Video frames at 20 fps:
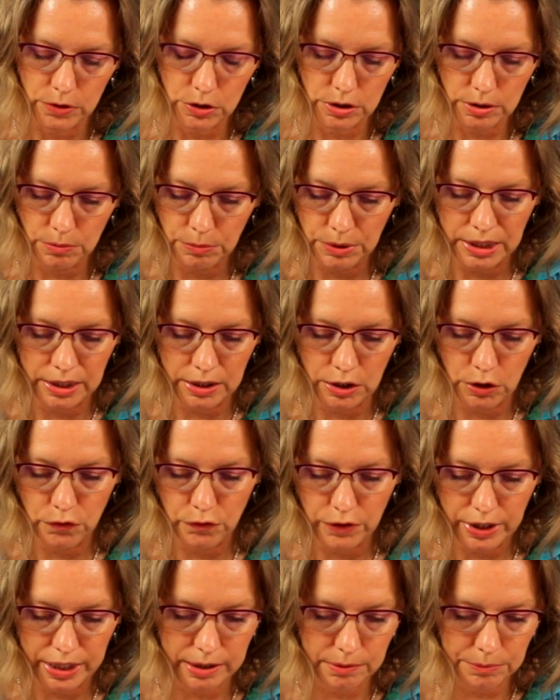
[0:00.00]
someone in your
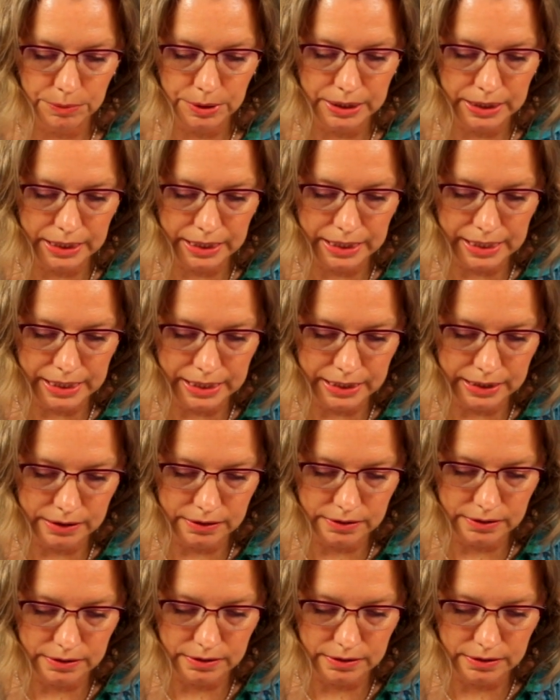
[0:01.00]
family.
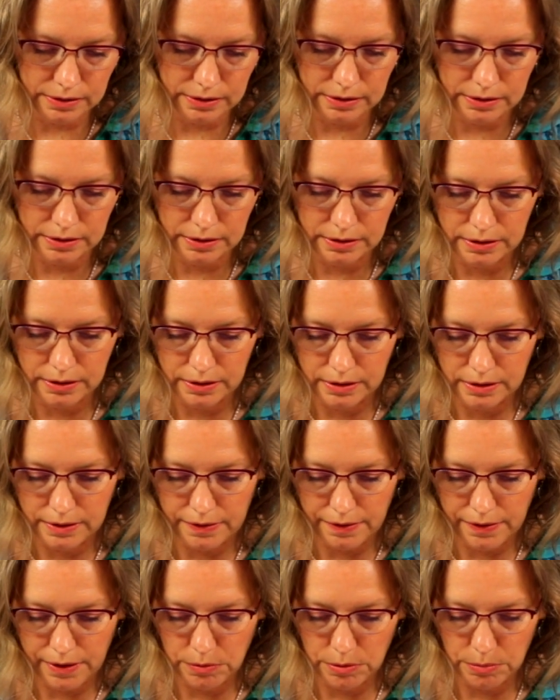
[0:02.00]

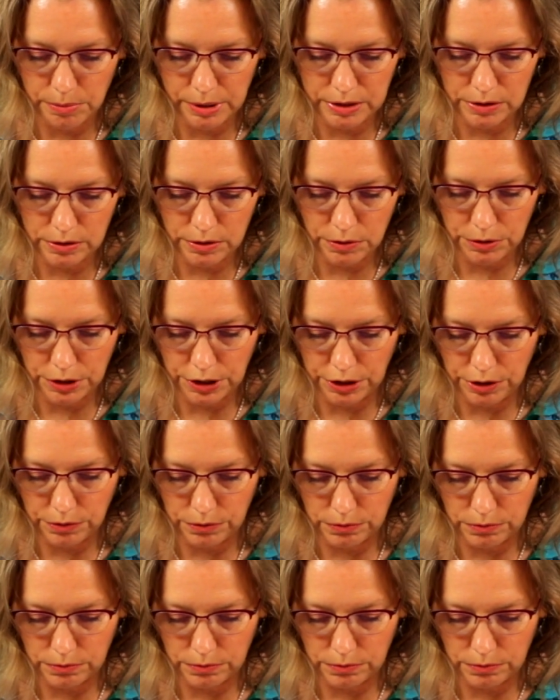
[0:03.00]
They would be so cute.